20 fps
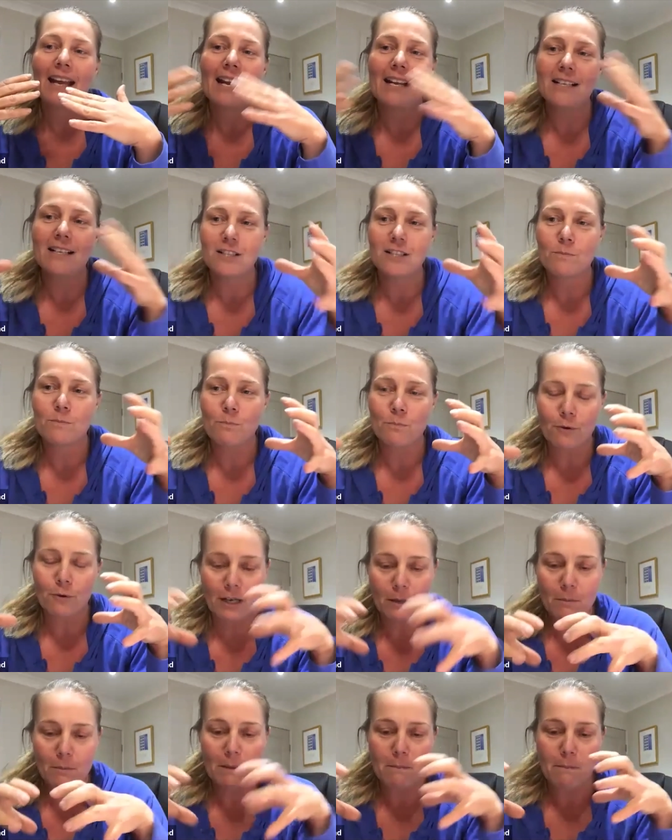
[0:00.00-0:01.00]
and just
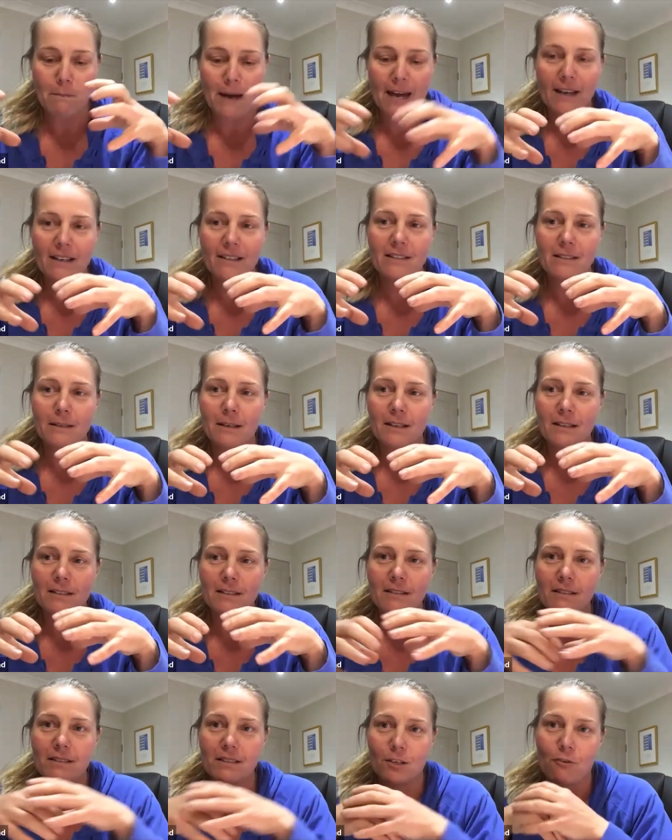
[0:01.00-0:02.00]
bringing me back to,
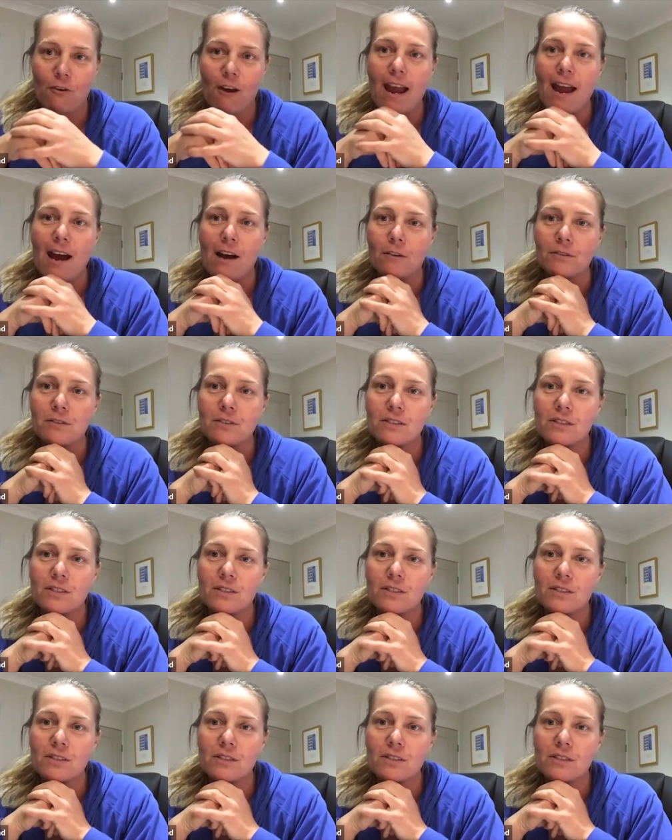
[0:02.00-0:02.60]
to ground.